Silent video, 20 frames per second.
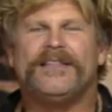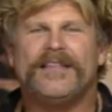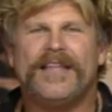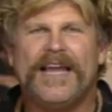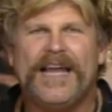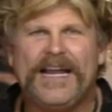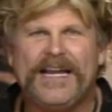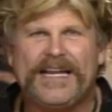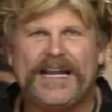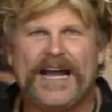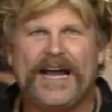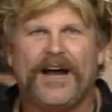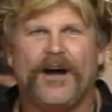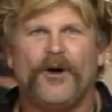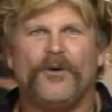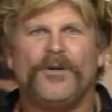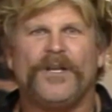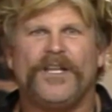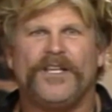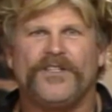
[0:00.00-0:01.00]
laid
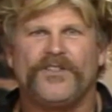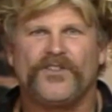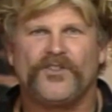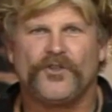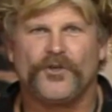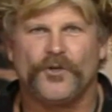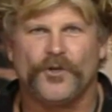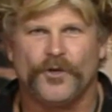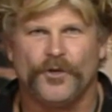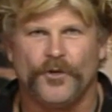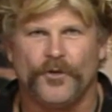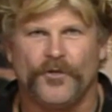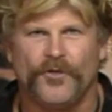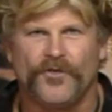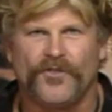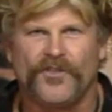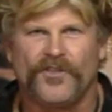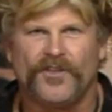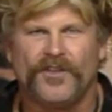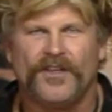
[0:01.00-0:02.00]
out his
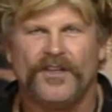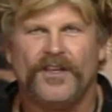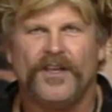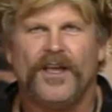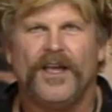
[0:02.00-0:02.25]
truths,